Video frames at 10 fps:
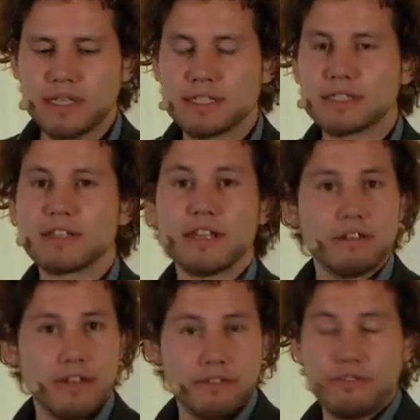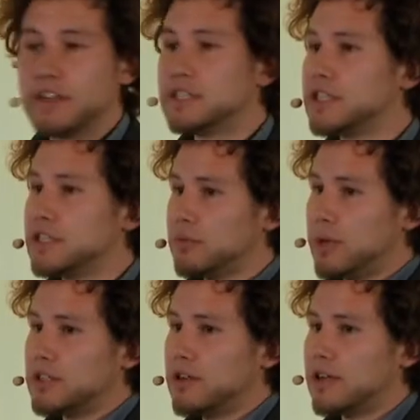is, if, for instance, you
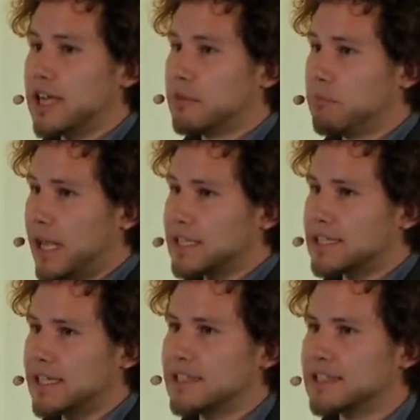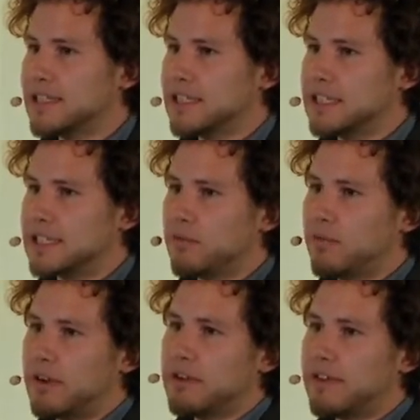were to look at blood cells, these are
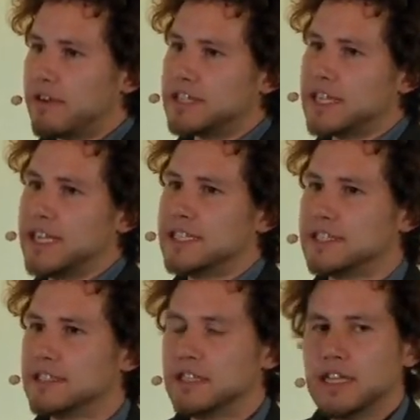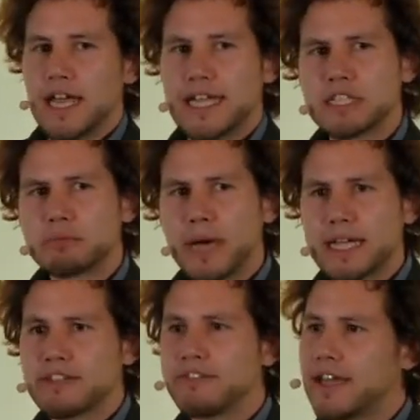very, very tiny. And
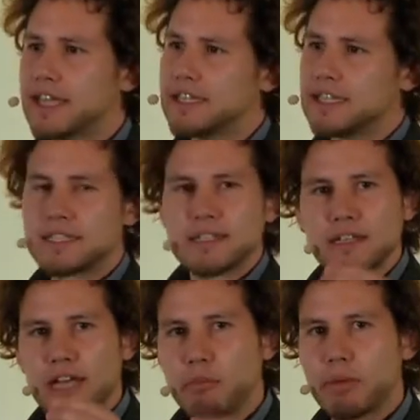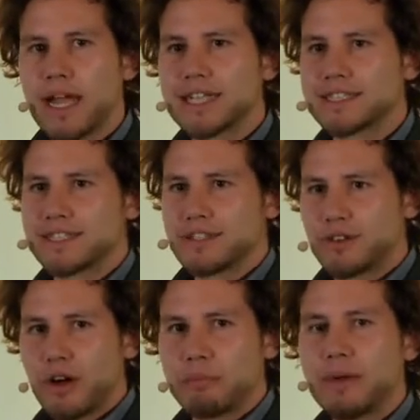despite the fact that a blood
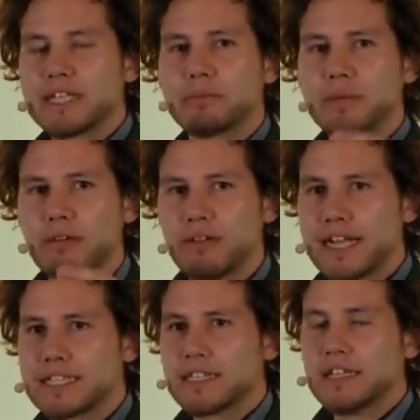drop might appear red,